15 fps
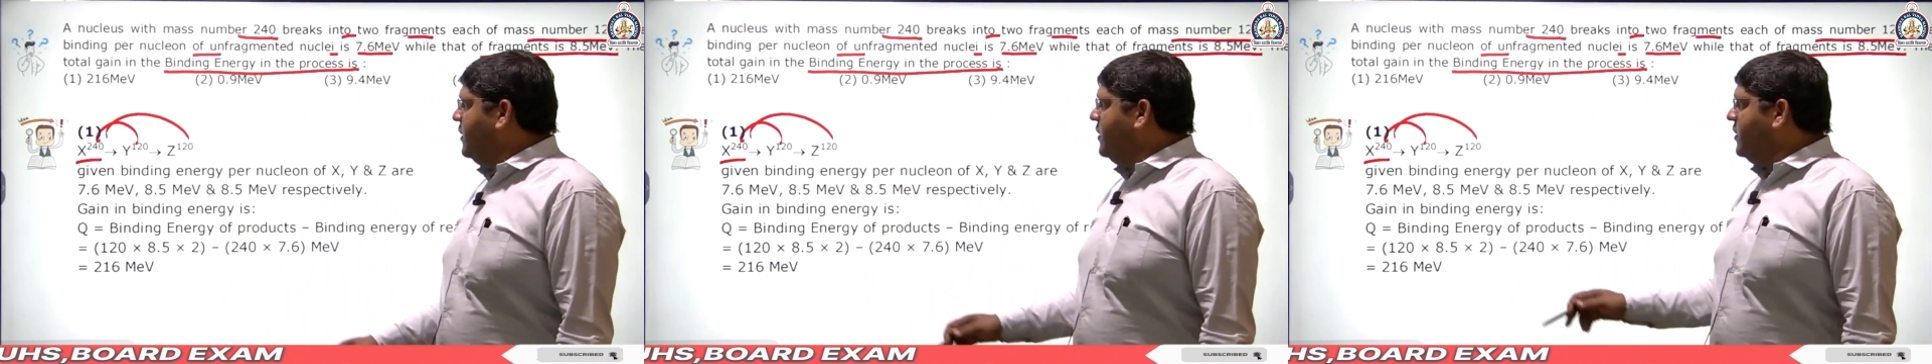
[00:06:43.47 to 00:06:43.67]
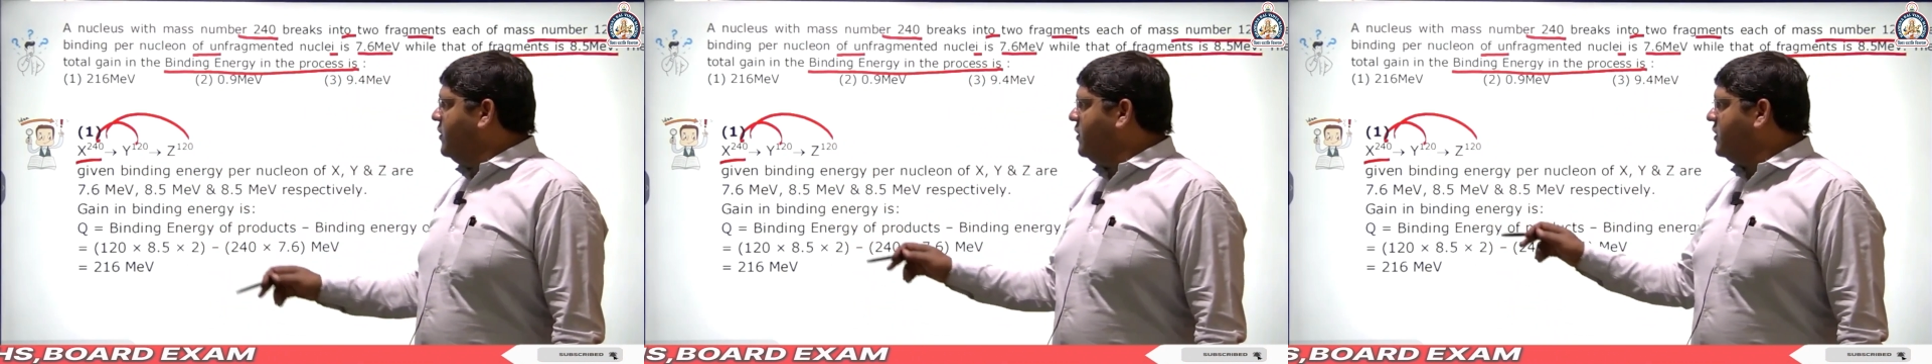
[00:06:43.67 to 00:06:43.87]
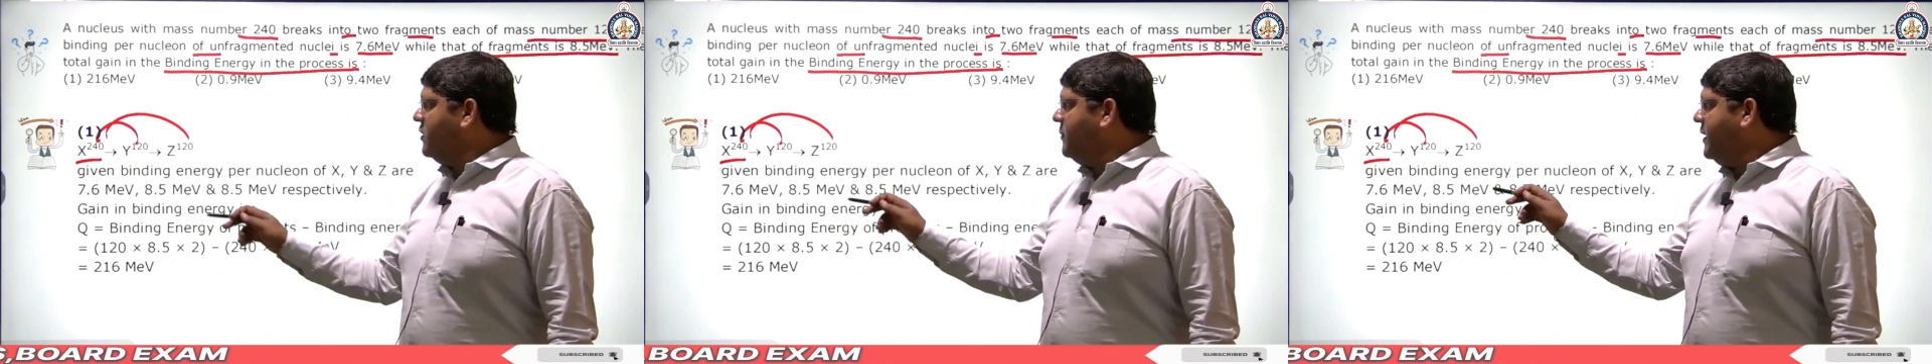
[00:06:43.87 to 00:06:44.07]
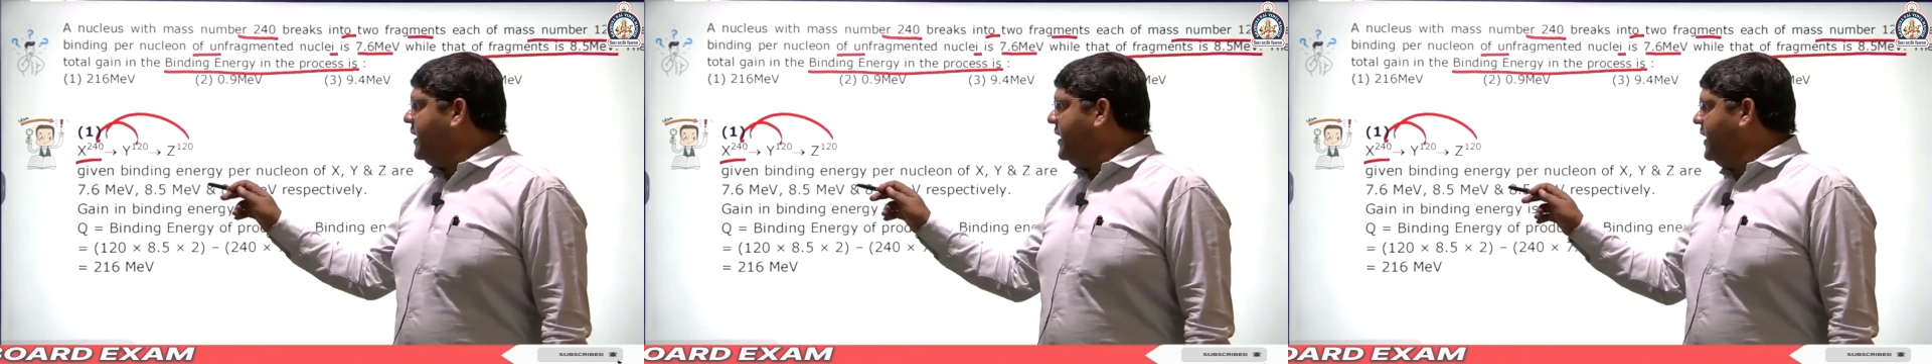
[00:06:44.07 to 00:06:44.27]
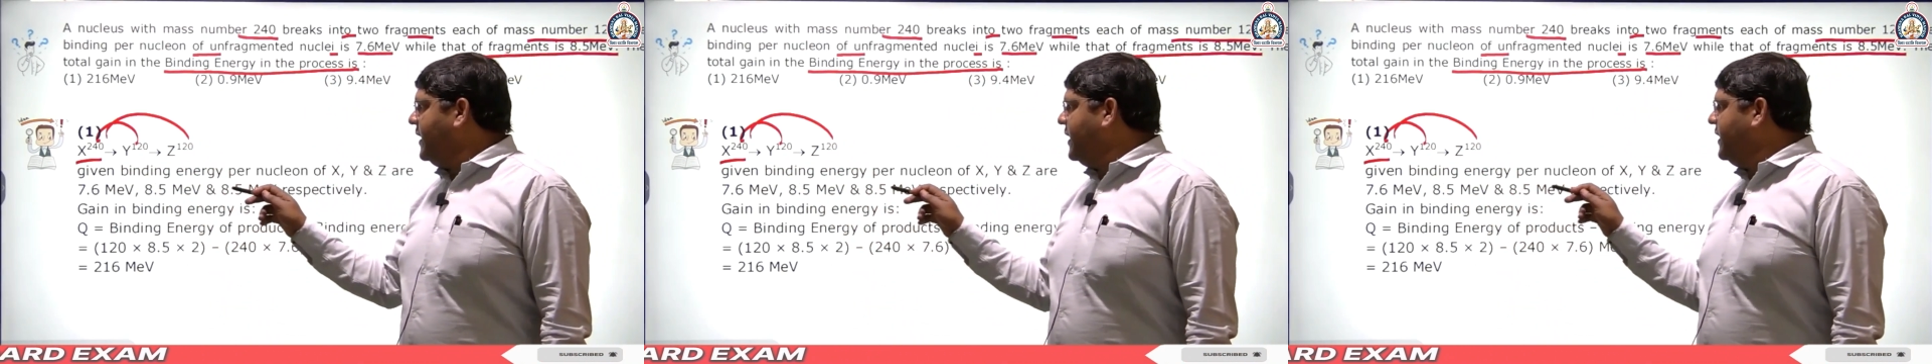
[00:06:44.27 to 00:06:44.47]
Now the
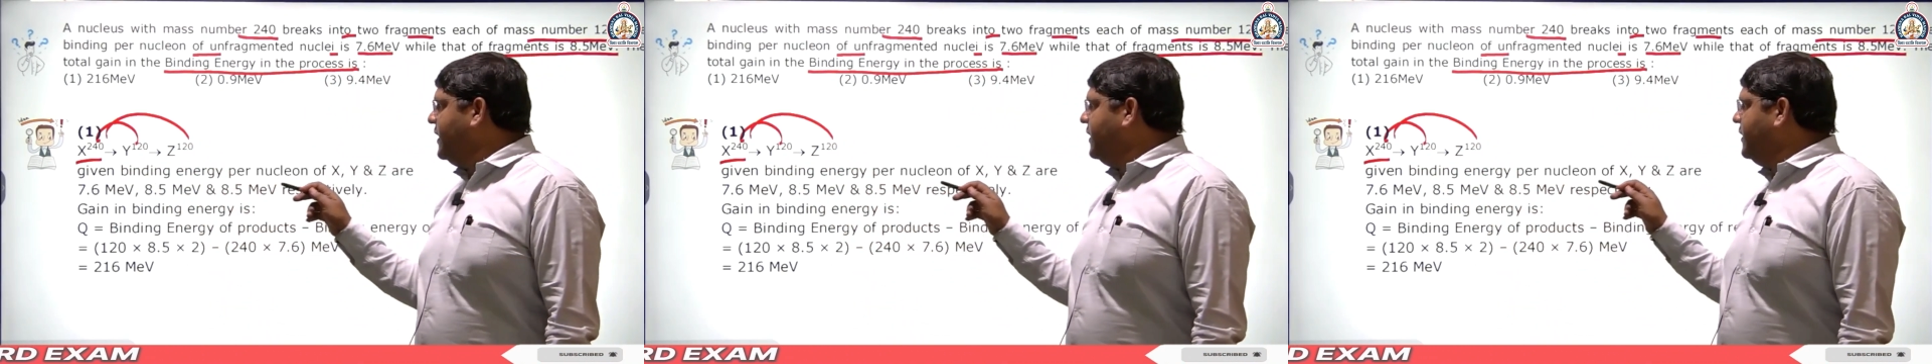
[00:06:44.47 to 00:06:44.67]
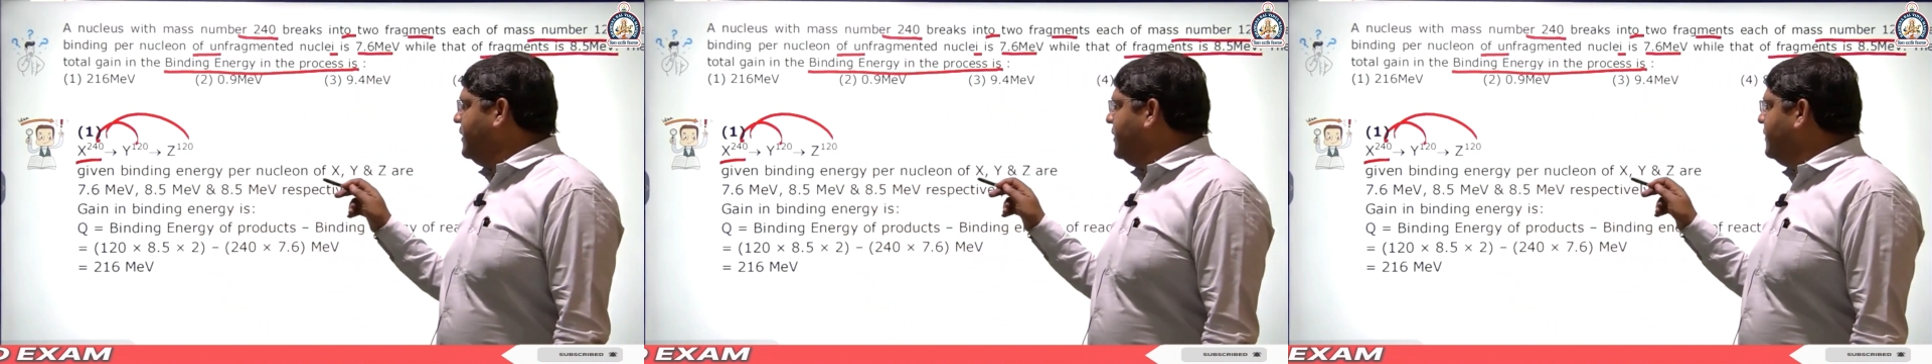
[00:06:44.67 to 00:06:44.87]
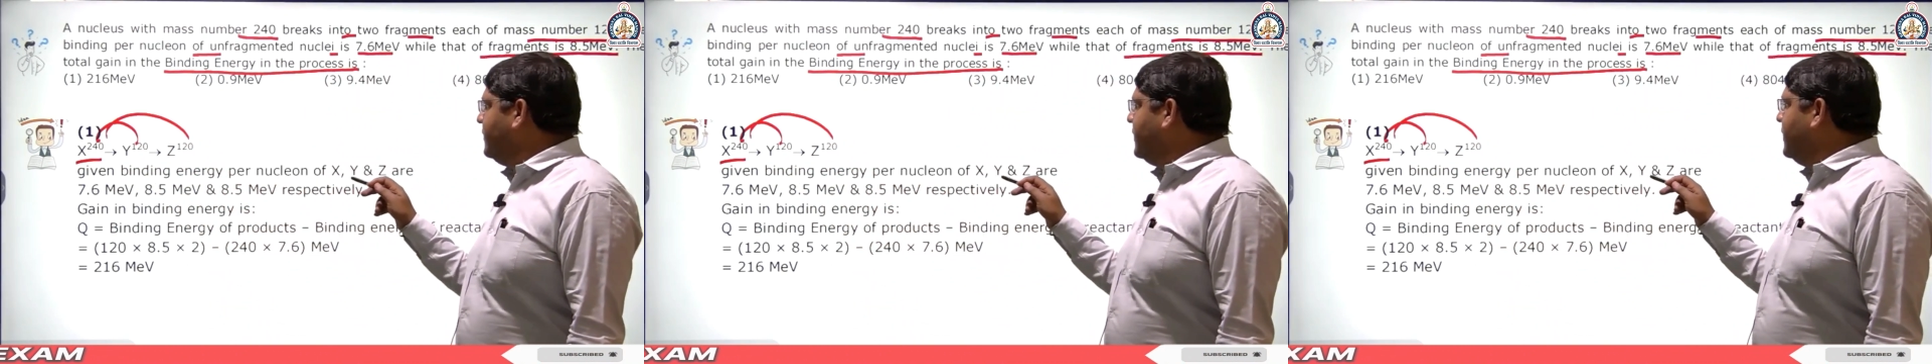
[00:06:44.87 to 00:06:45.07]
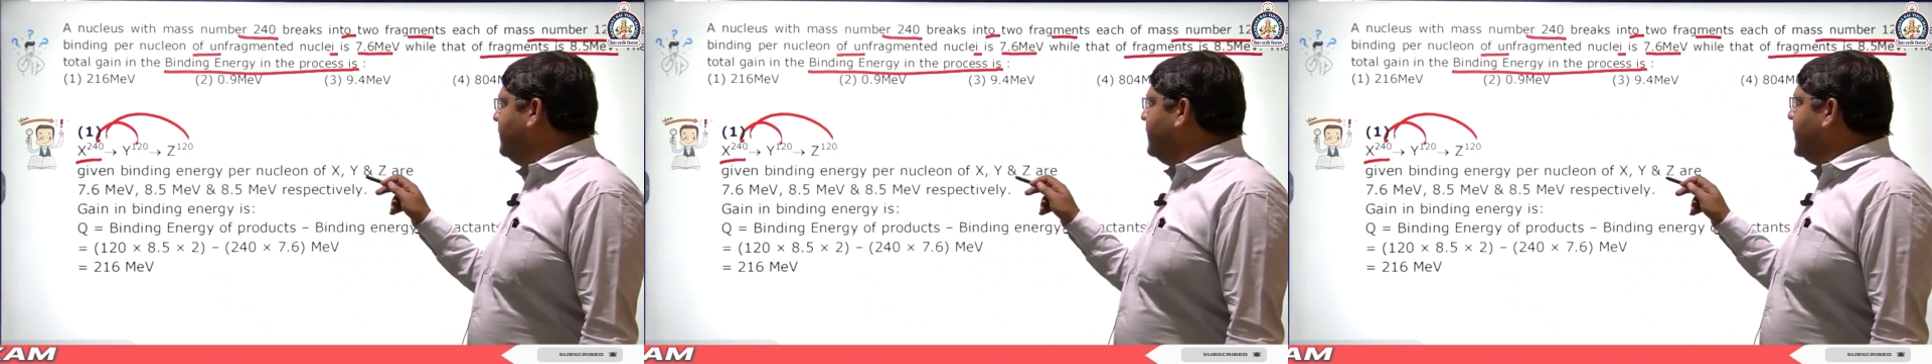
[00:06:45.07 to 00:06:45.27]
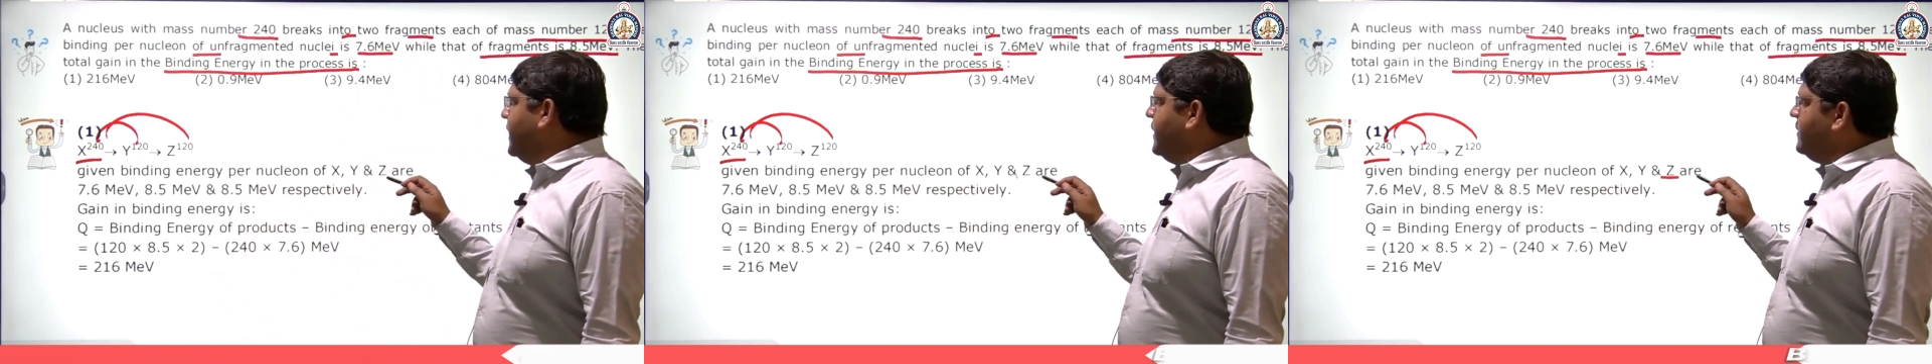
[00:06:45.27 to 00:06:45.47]
binding energy is
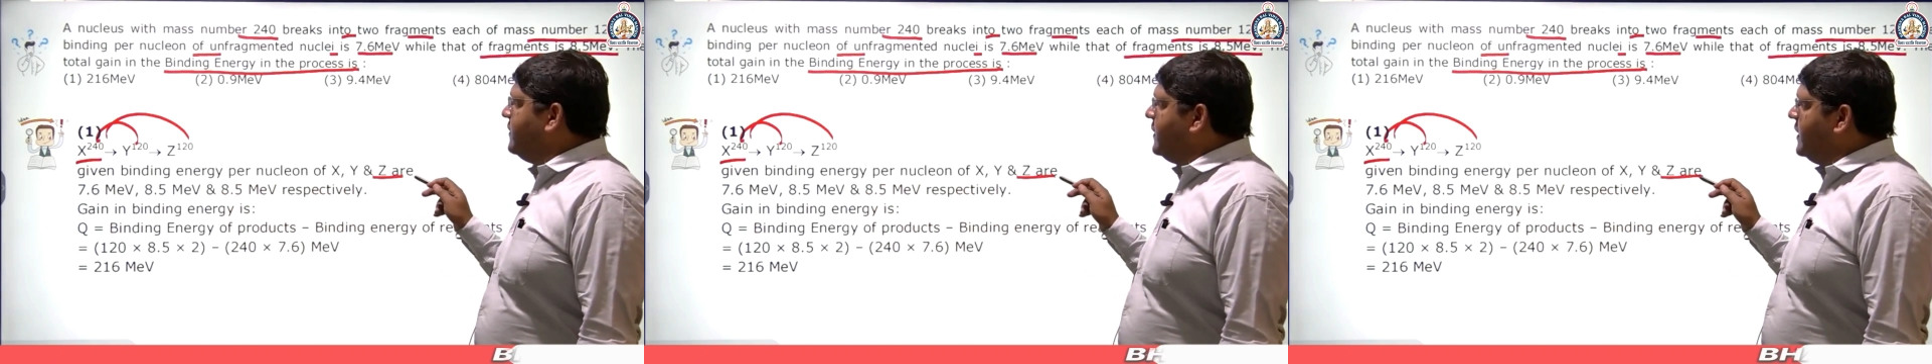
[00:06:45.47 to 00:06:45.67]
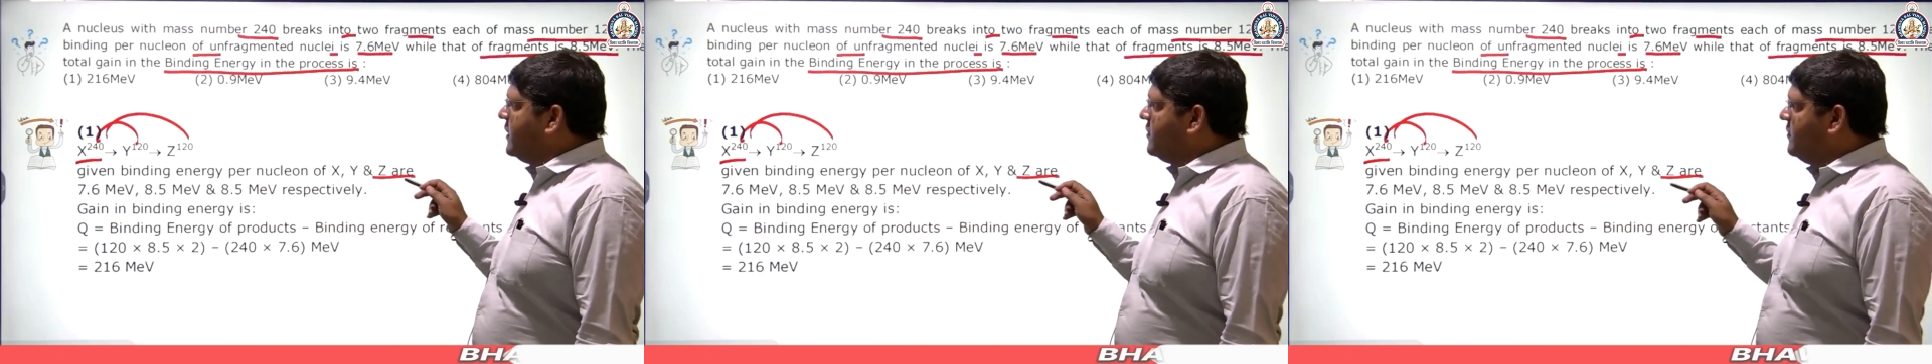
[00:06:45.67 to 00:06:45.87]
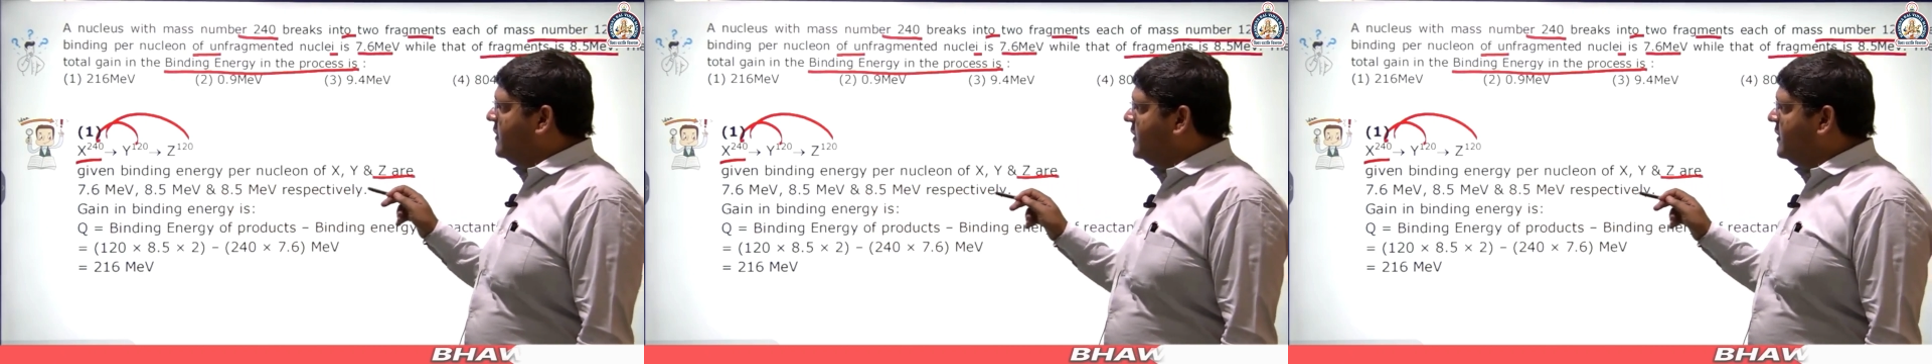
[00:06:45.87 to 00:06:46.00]
given as X,